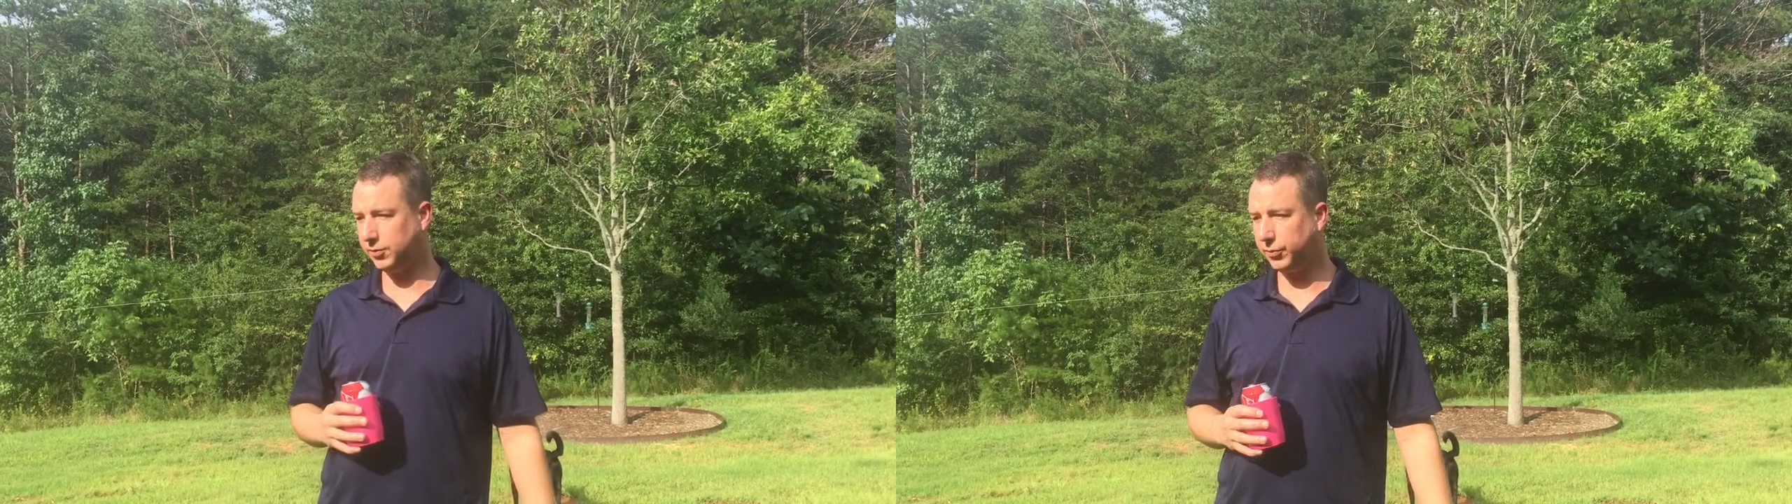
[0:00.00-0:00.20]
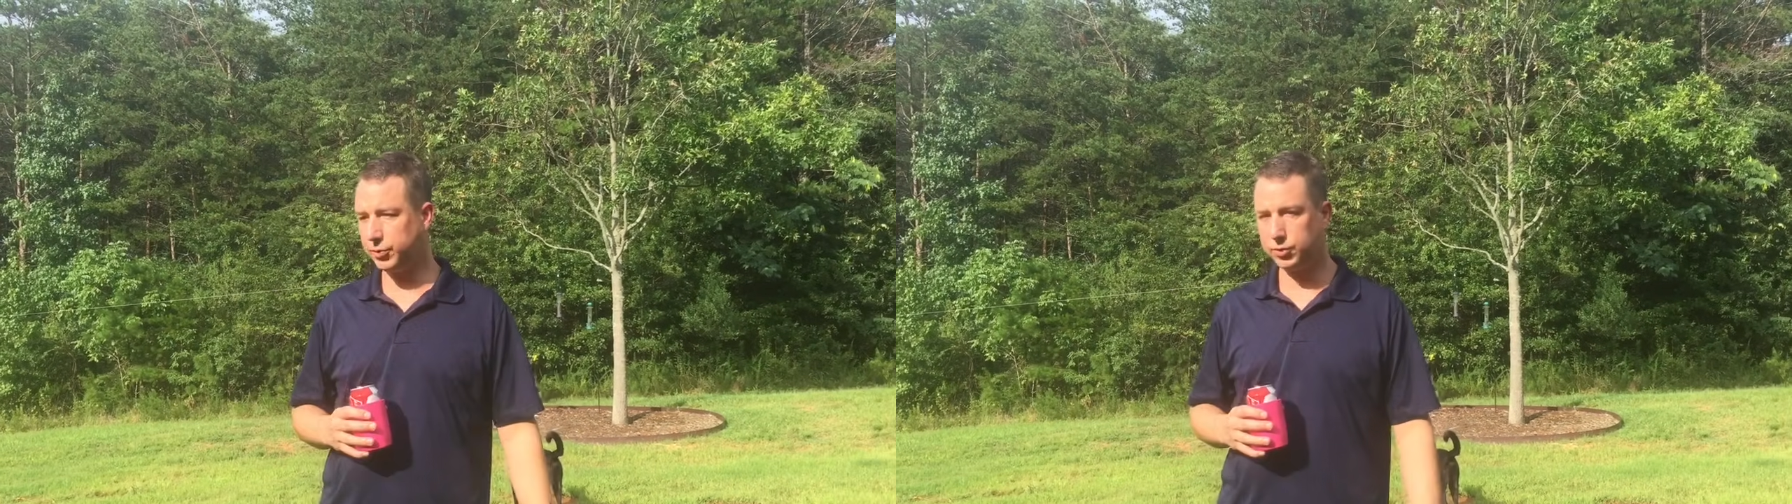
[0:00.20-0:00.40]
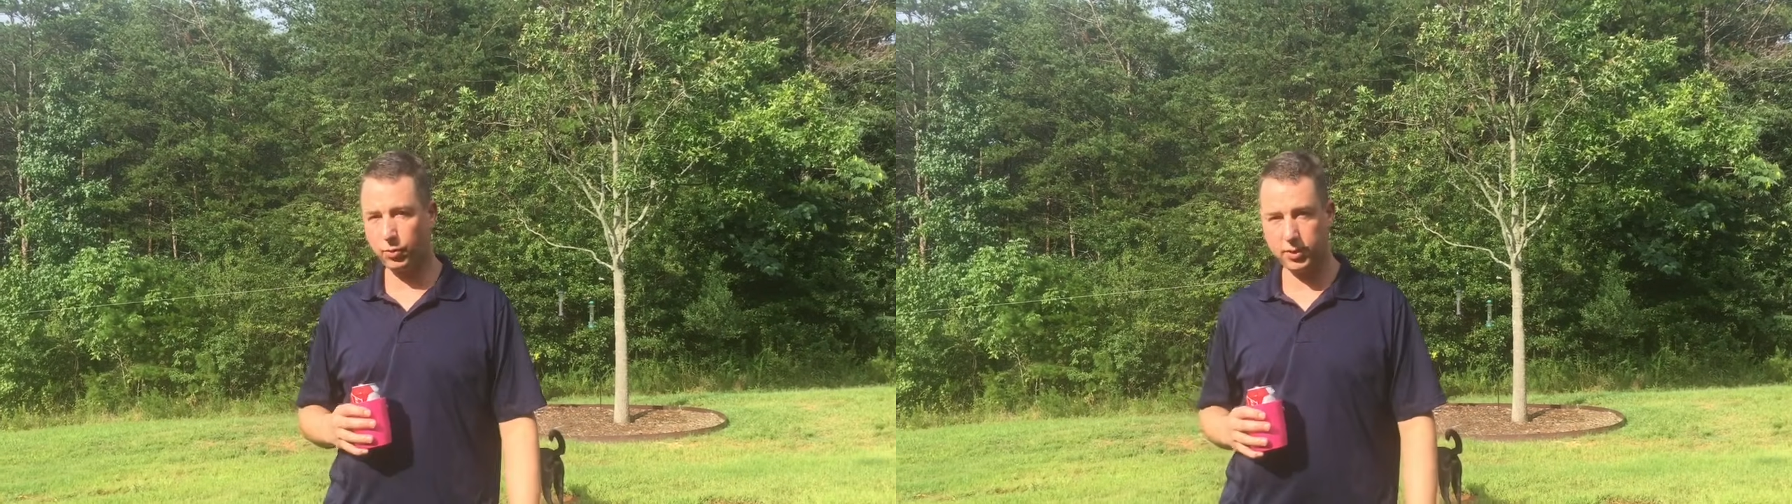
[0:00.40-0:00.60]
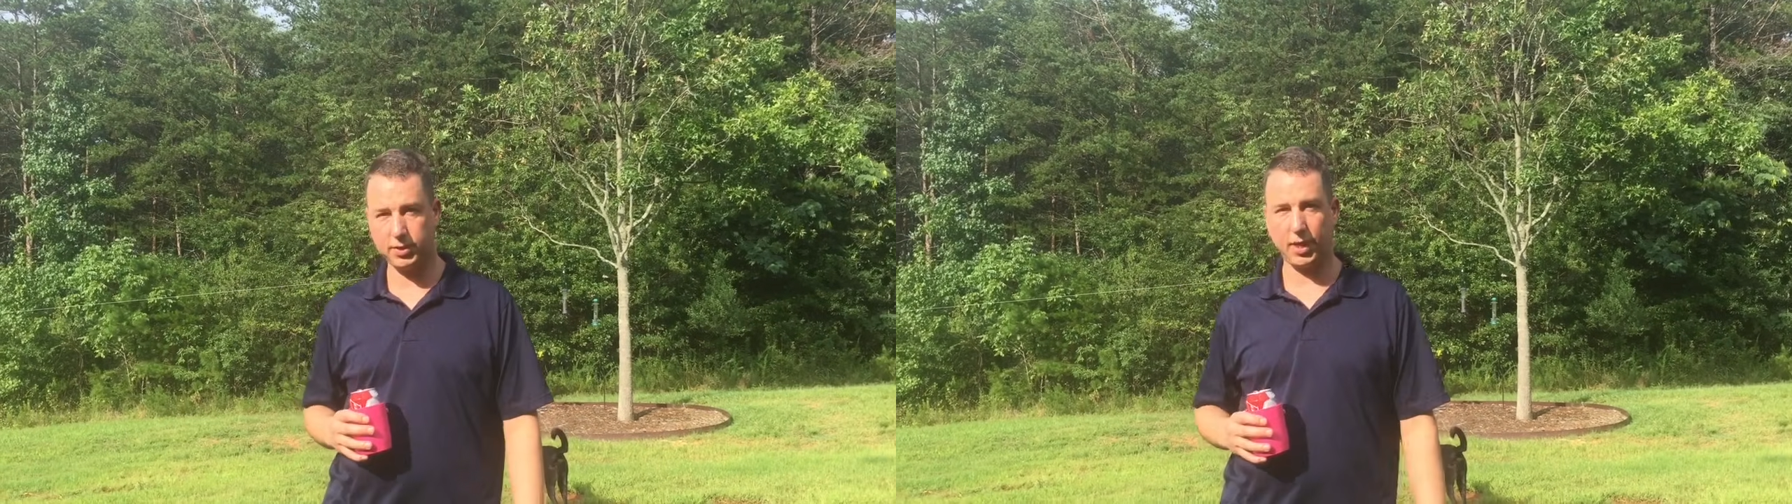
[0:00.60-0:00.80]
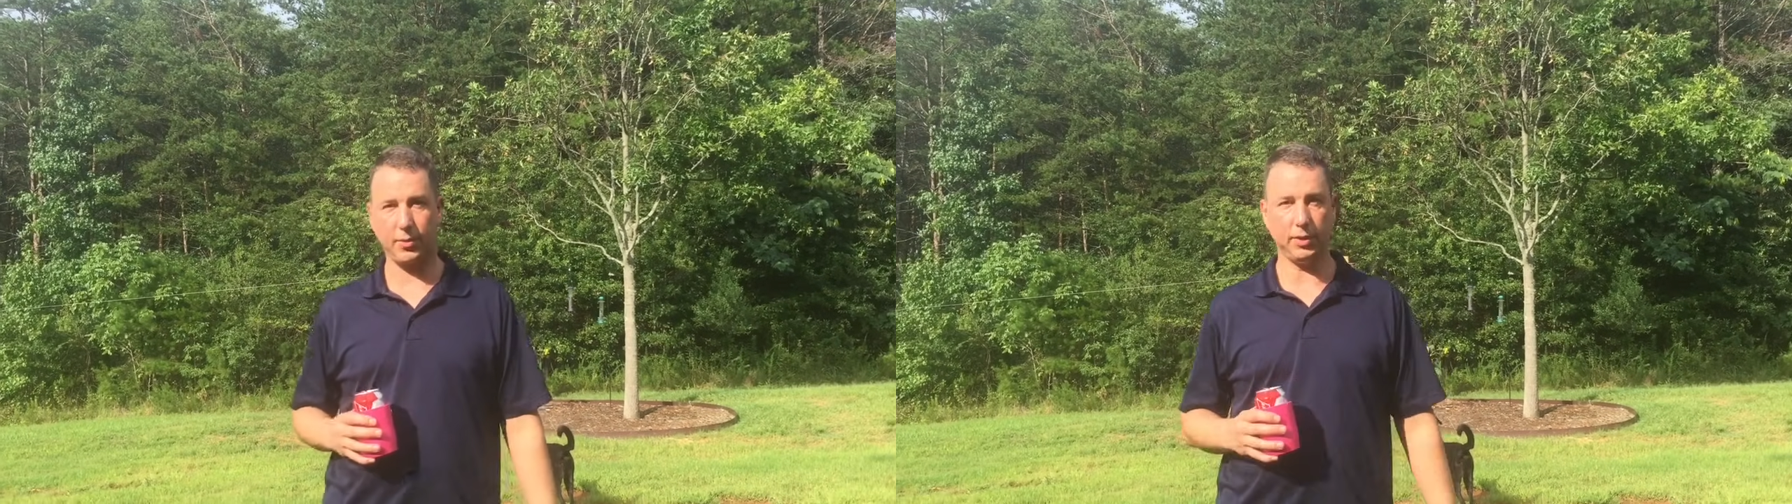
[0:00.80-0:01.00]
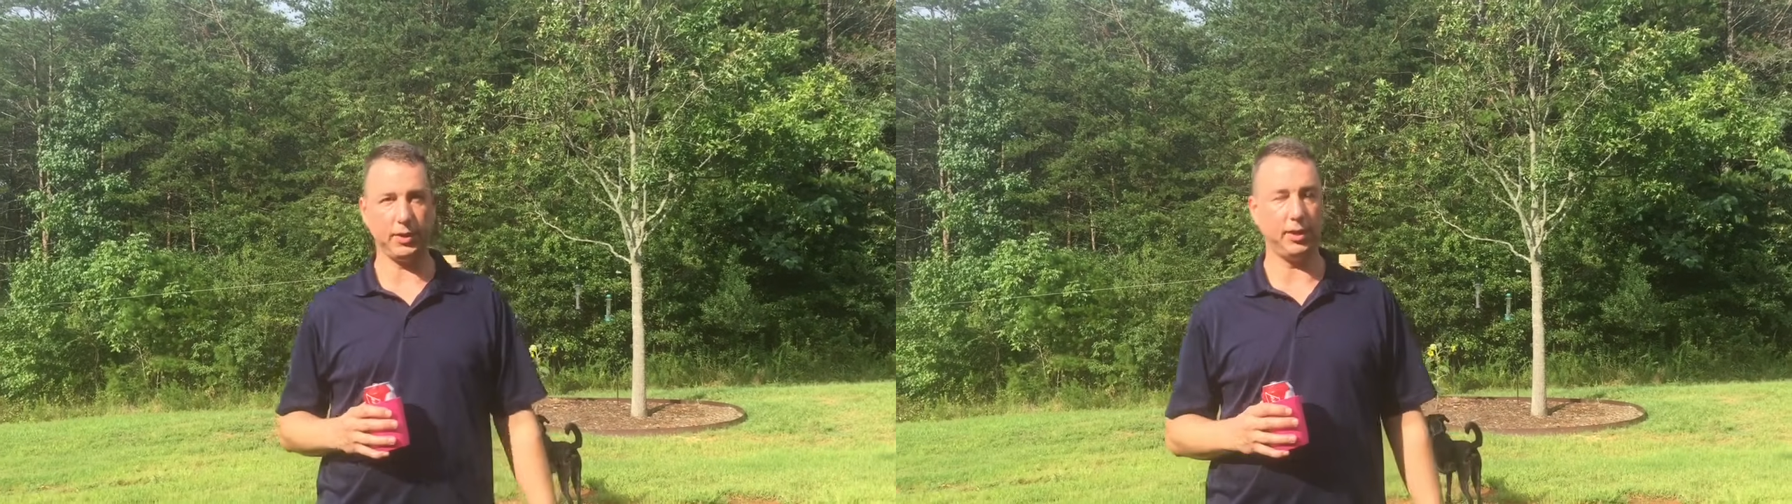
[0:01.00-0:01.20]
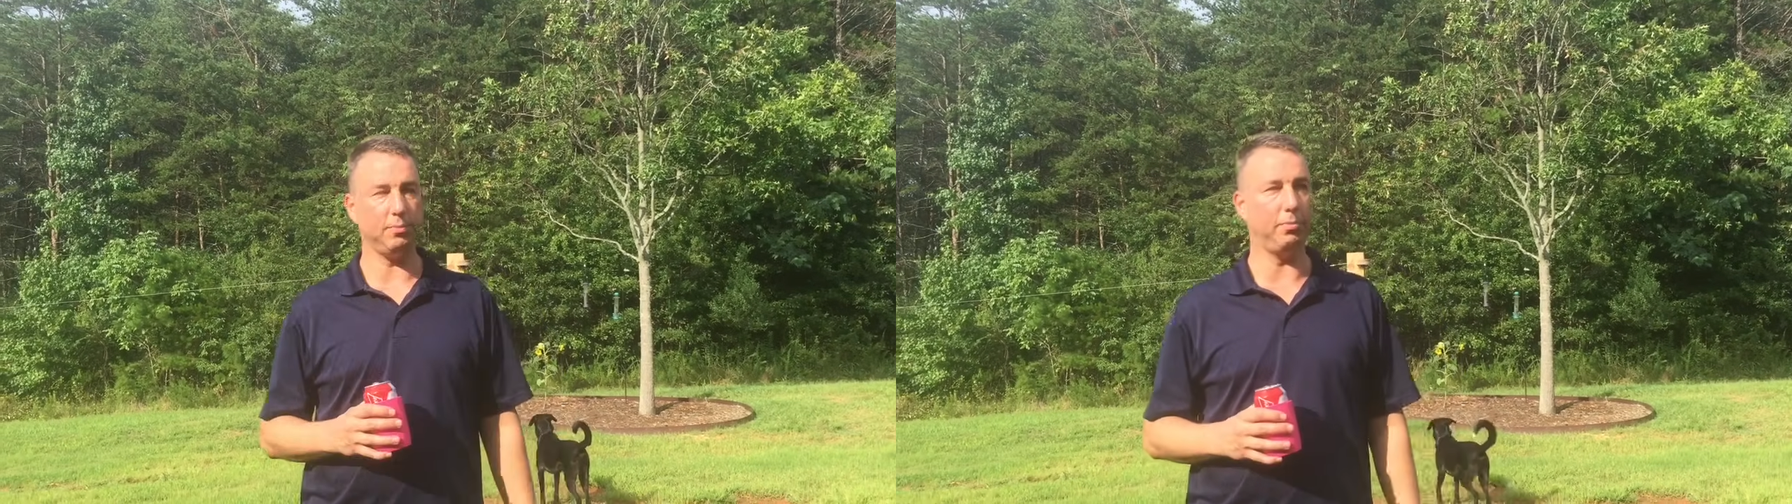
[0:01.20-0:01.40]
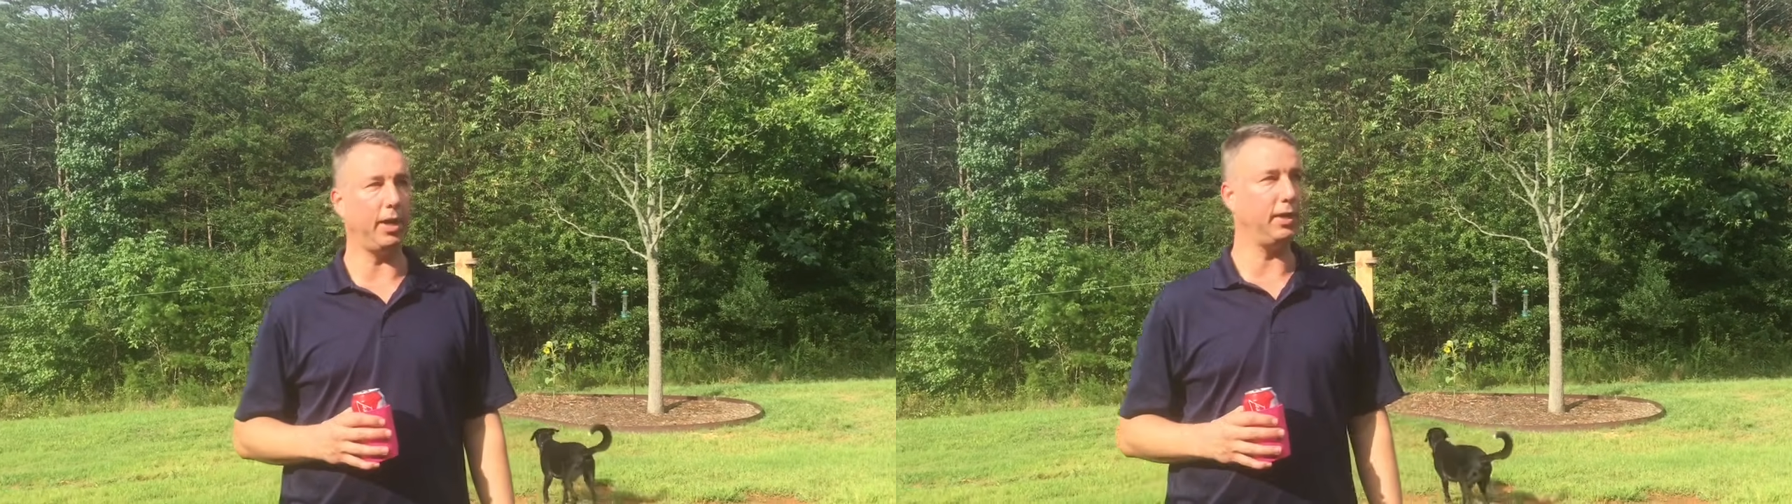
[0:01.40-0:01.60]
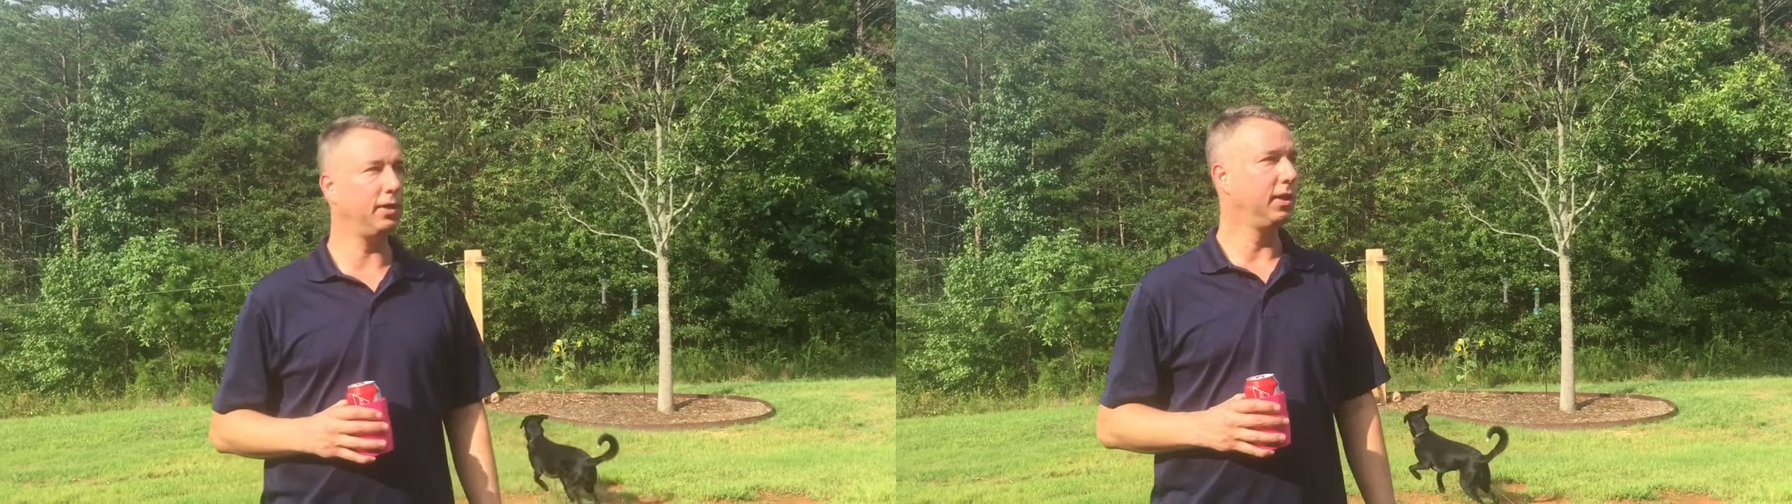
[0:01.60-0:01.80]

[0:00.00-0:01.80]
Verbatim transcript: full story as to how I did it, but